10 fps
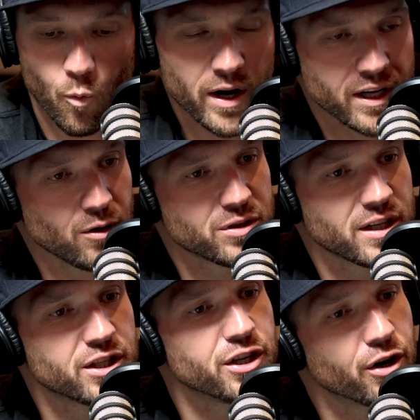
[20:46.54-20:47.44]
what goes
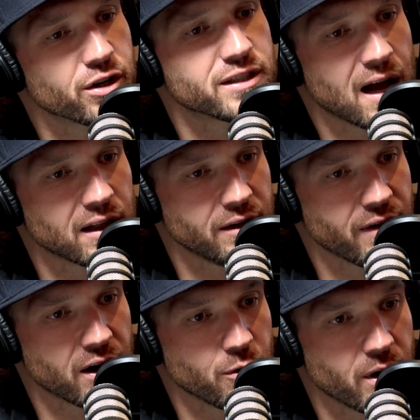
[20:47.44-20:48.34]
into your talent
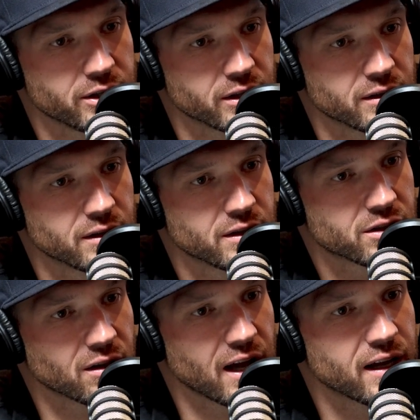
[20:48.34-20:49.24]
evaluation?
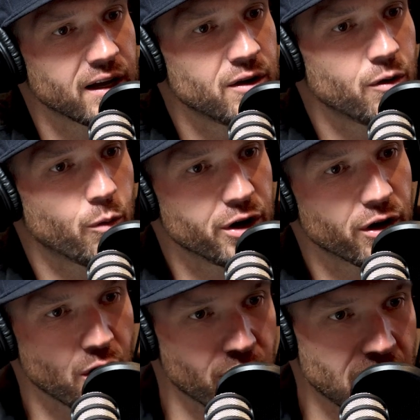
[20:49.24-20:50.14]
So like when
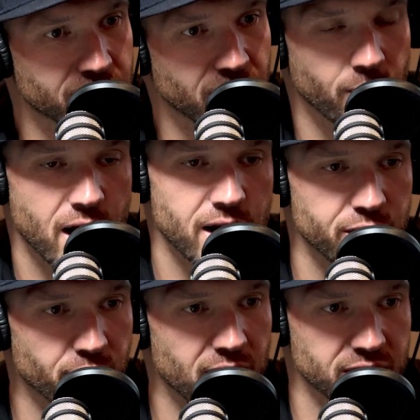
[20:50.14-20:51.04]
you're going out there, right,
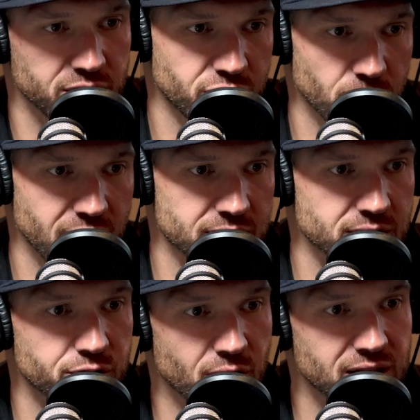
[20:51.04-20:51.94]
and you're at these
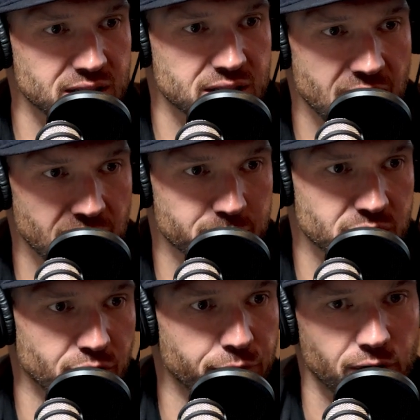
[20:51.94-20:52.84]
showcases, you're at these
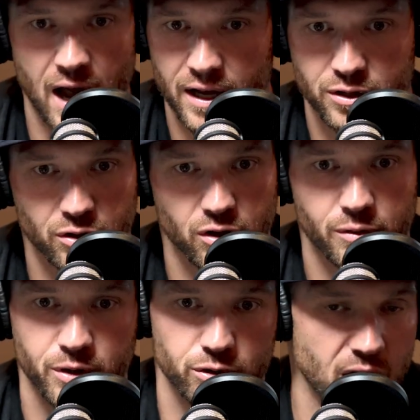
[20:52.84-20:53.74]
camps, you're flying to
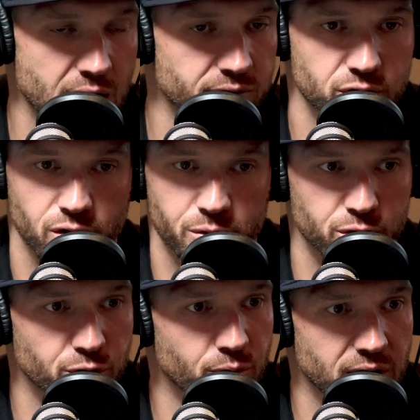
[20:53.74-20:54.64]
them, you're driving to them,
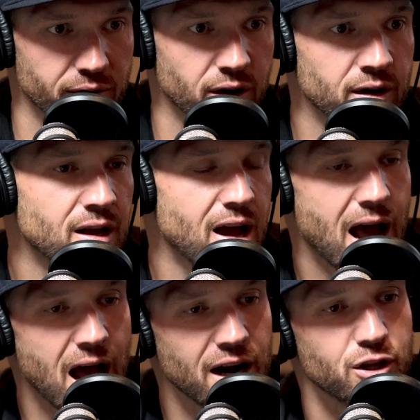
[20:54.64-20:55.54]
you're doing whatever.
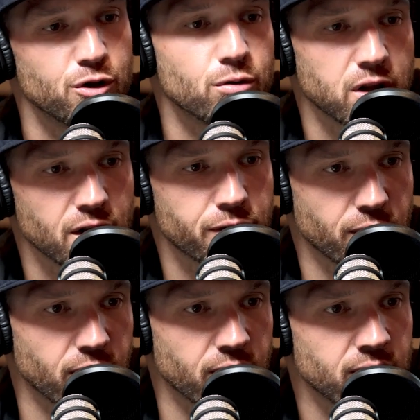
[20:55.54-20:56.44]
How do you look
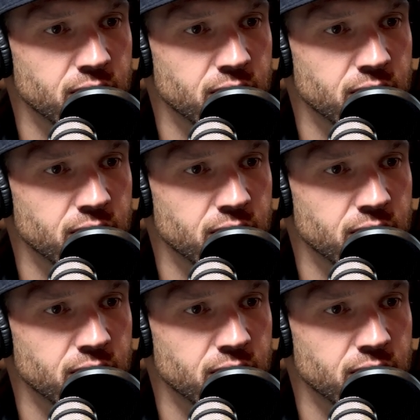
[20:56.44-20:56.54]
for,